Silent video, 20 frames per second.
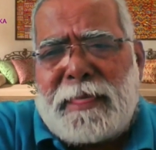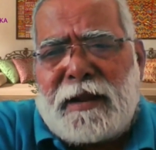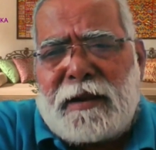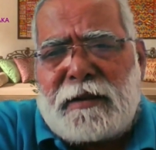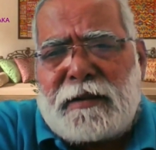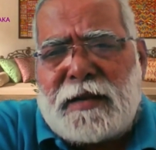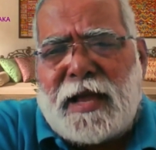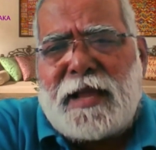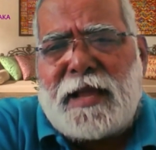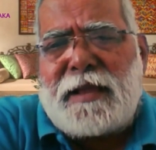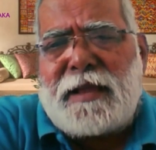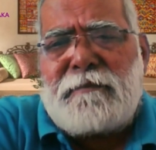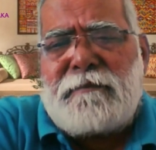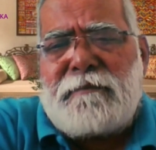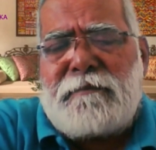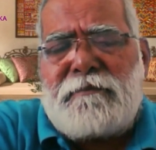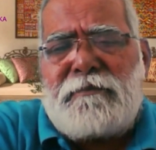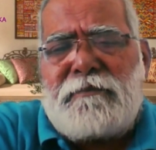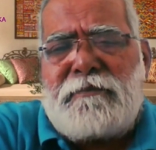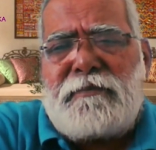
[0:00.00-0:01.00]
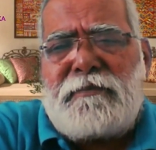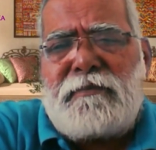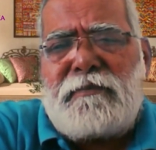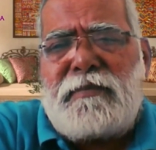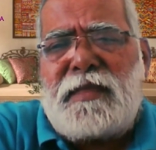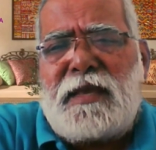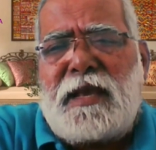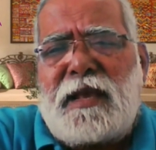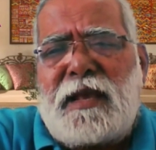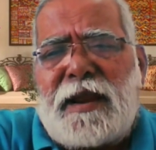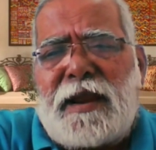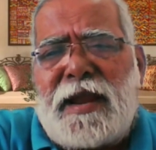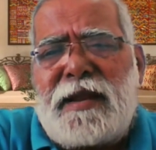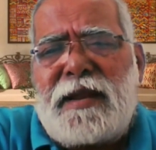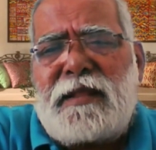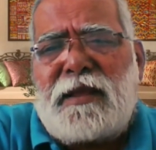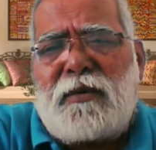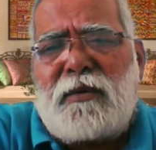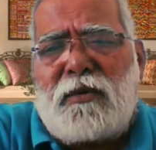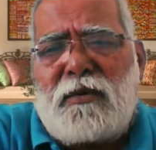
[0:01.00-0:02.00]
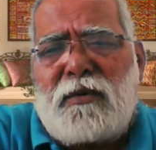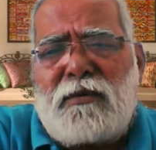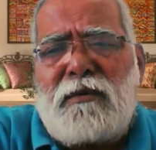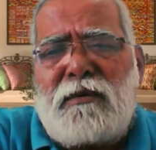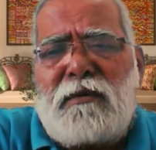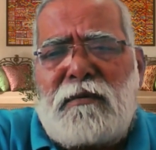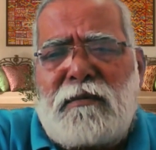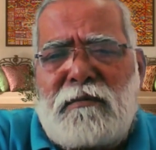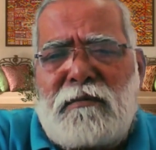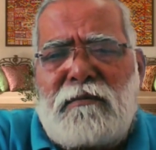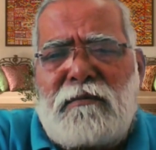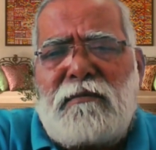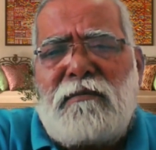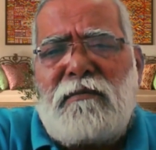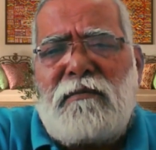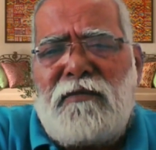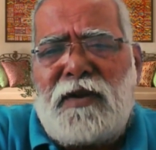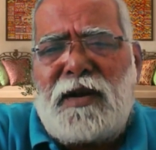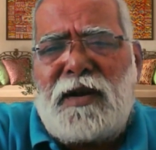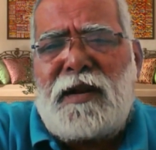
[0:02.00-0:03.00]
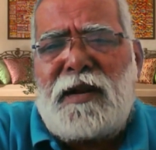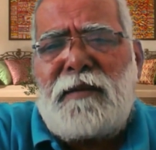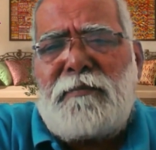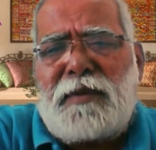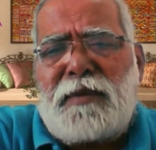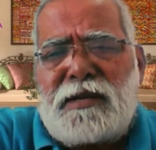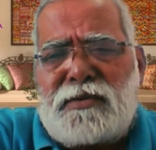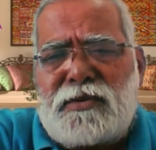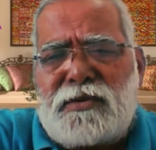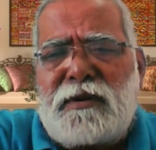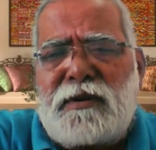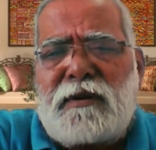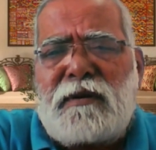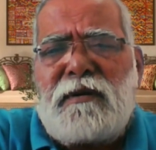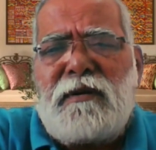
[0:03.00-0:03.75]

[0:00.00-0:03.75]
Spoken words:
time, they write their own will and pleasure,